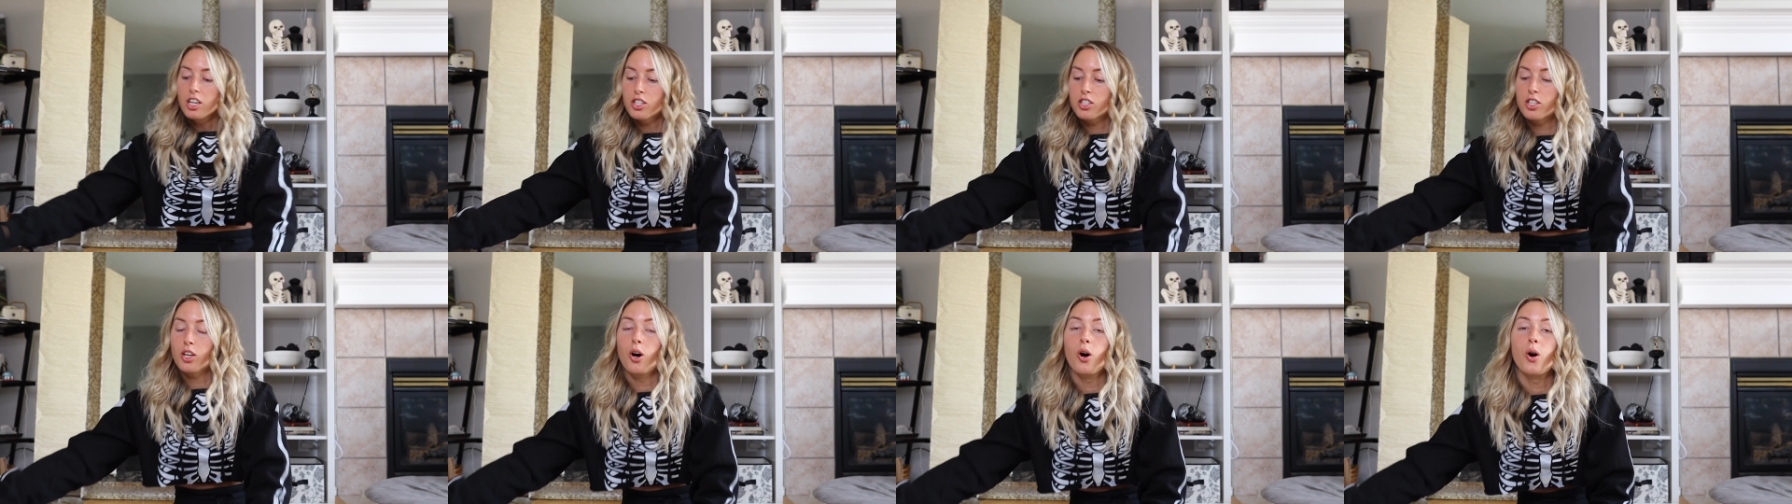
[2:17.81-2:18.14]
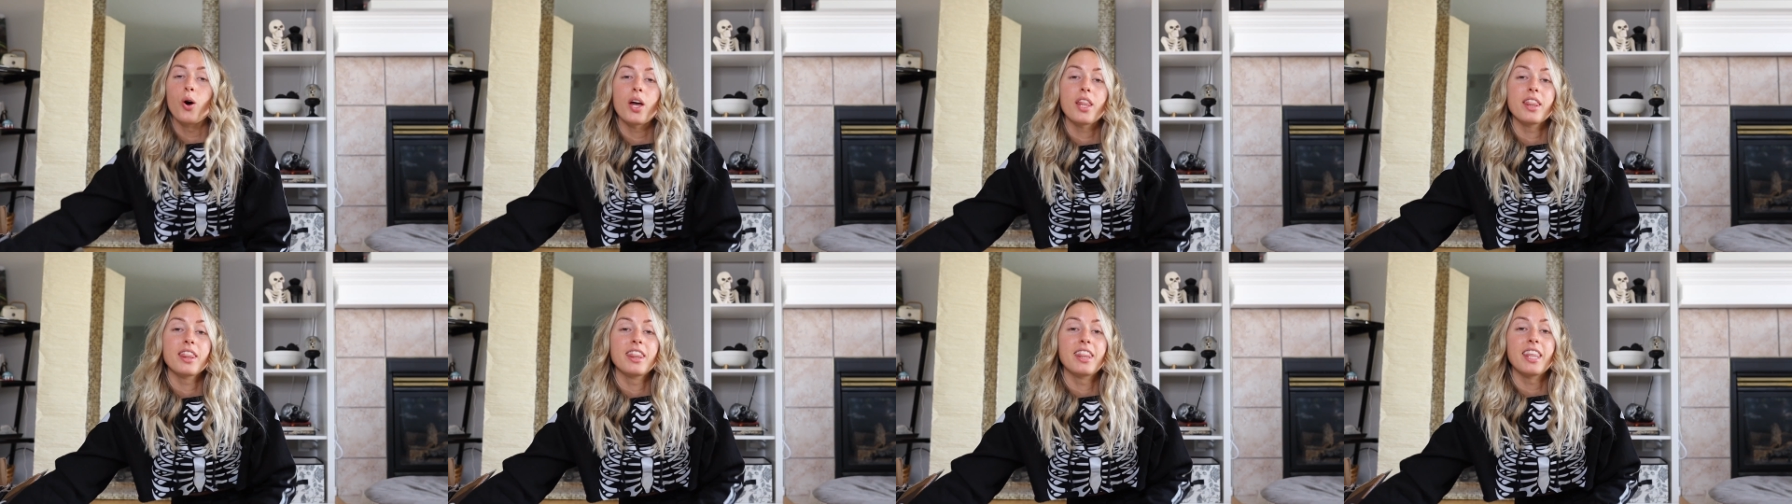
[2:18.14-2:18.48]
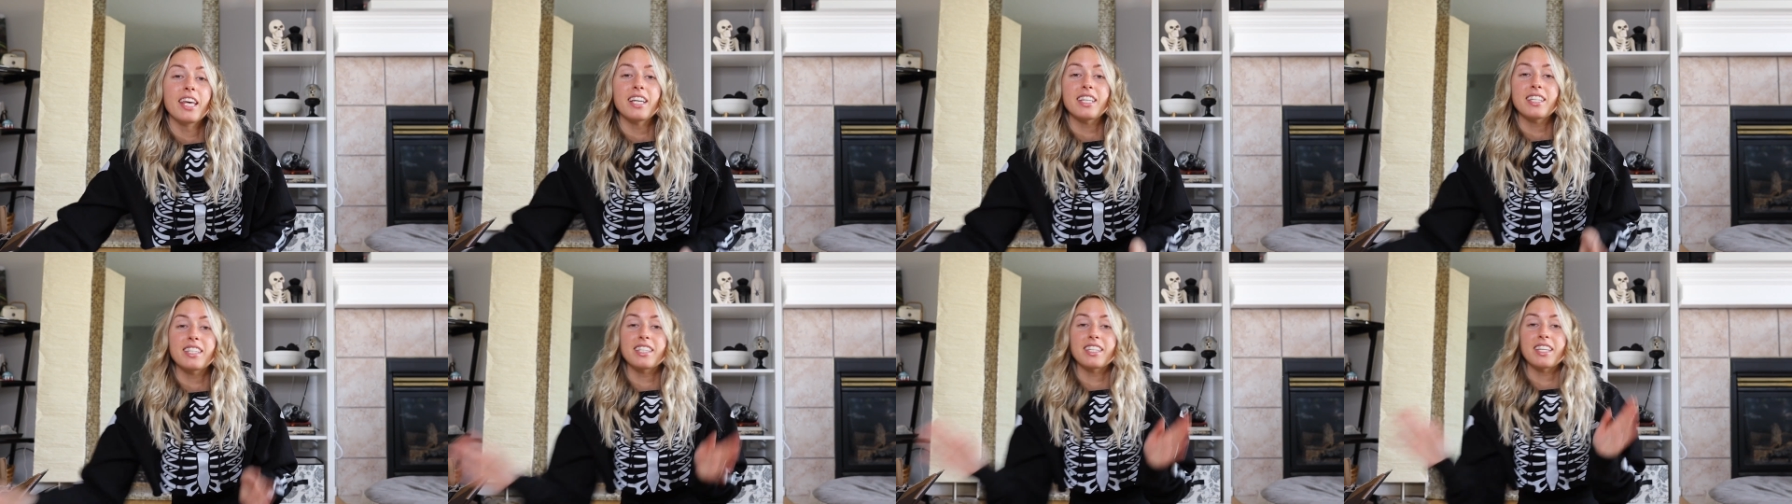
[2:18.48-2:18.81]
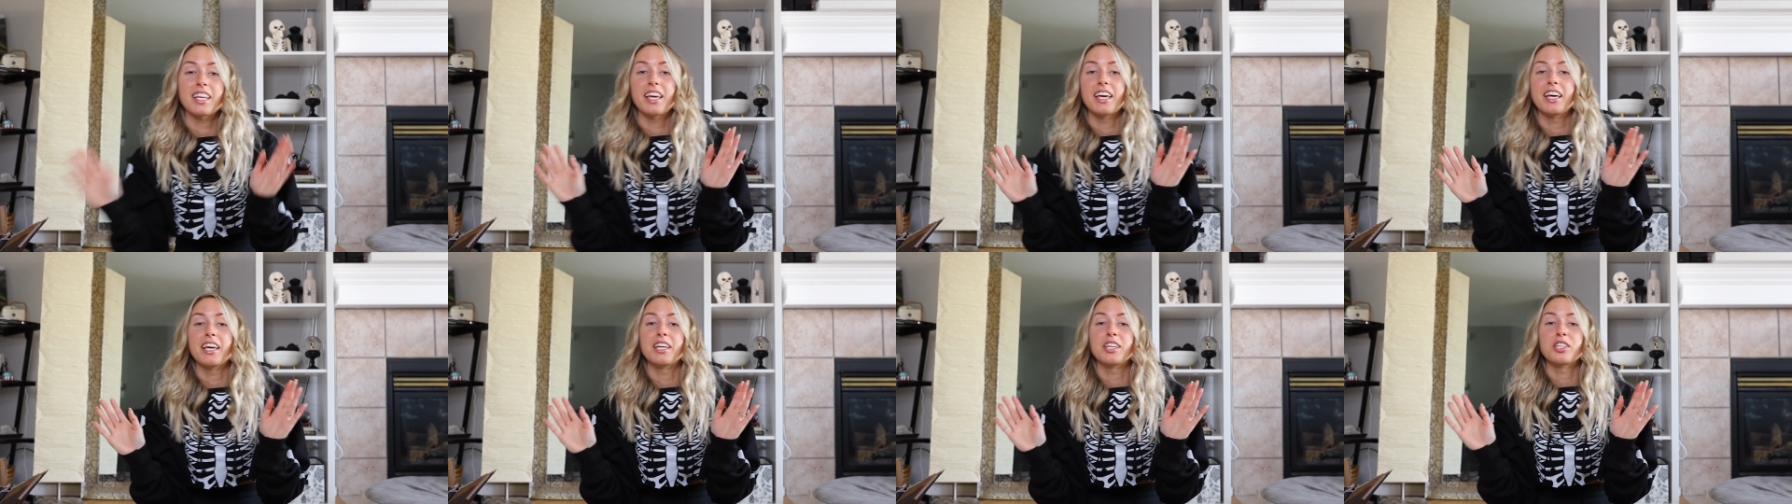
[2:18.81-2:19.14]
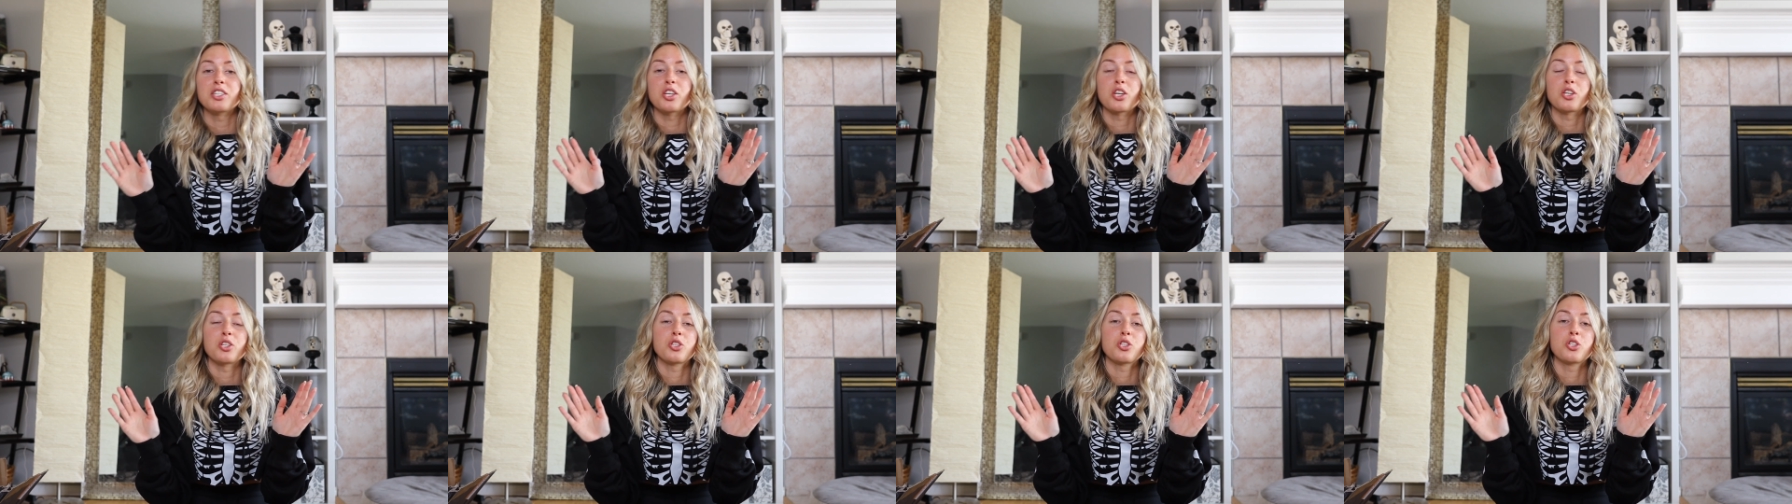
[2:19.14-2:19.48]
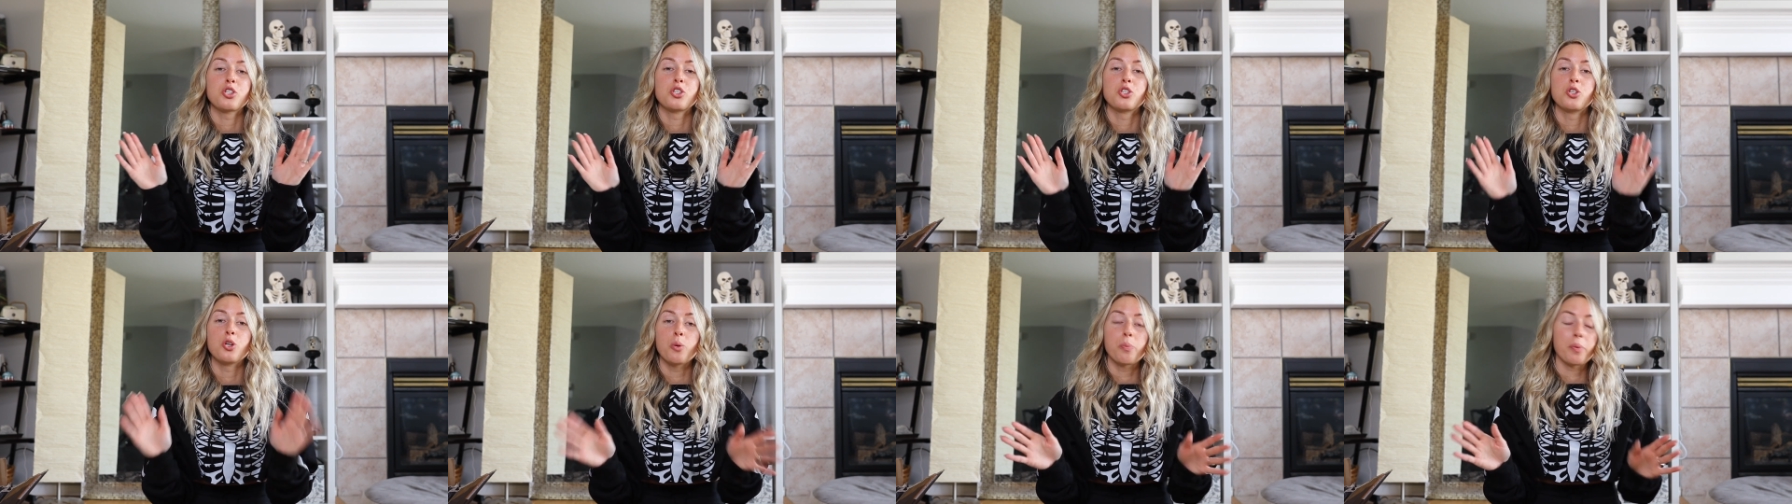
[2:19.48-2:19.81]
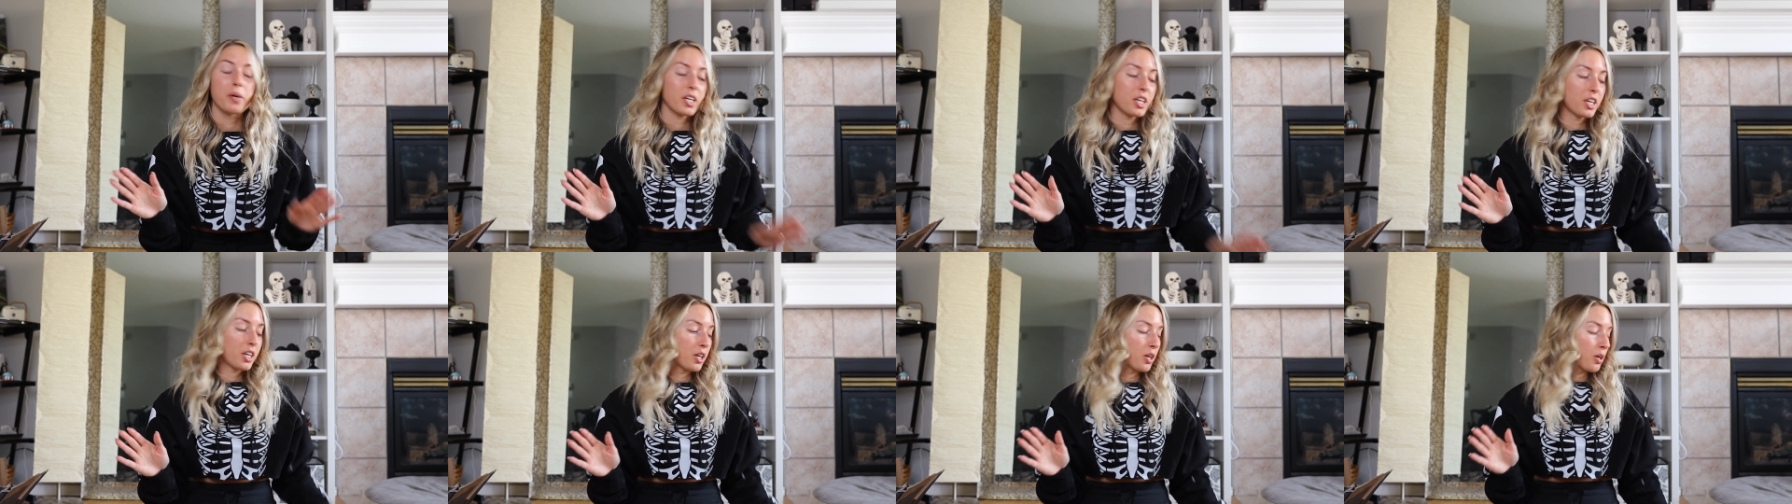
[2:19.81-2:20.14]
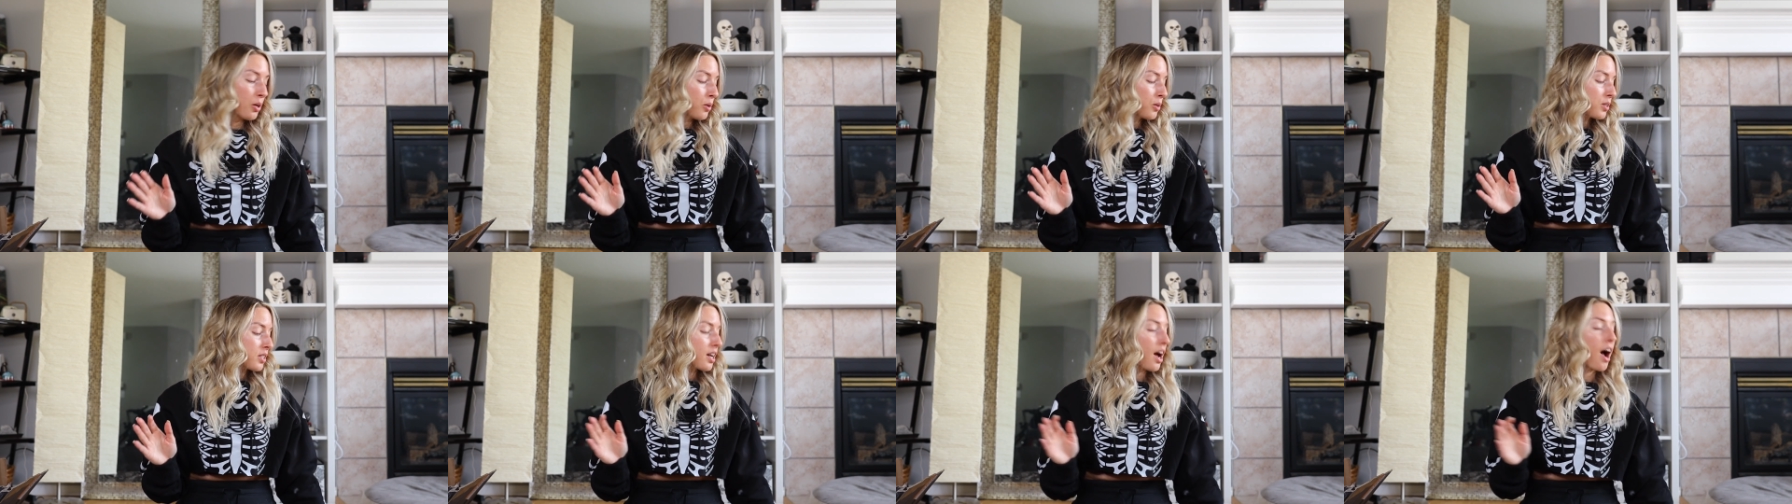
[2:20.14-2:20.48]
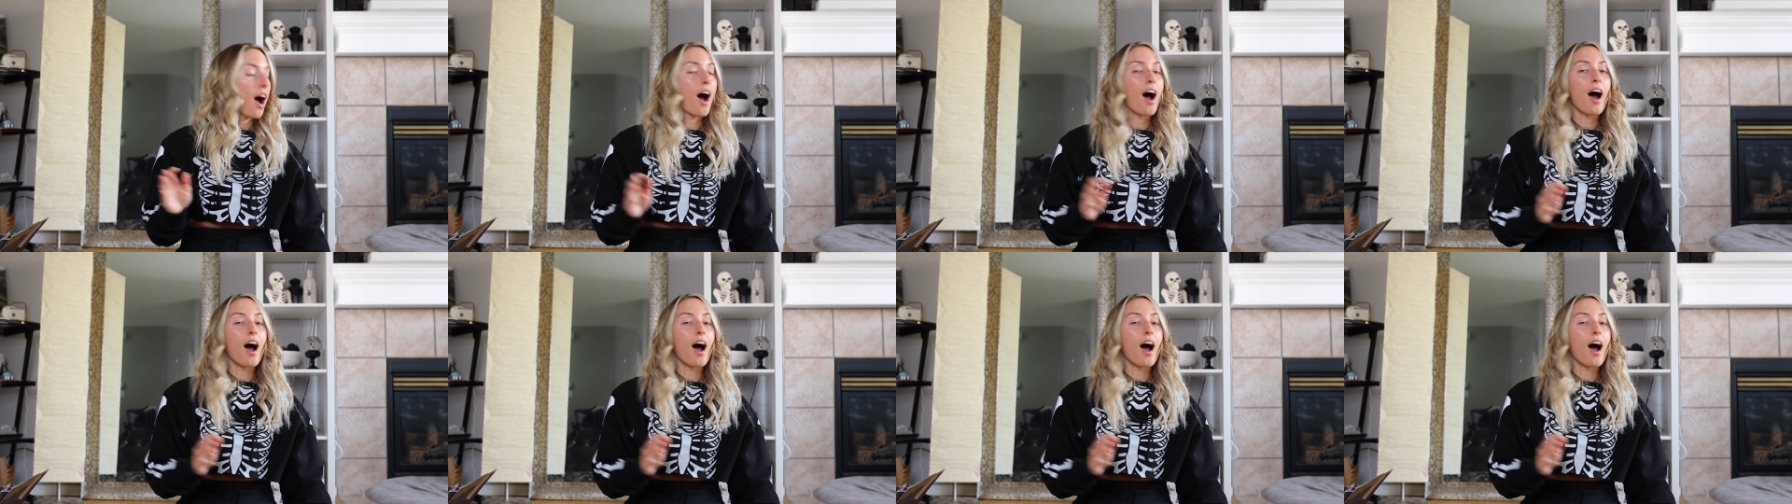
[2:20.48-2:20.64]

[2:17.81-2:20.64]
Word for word: So this is super cute.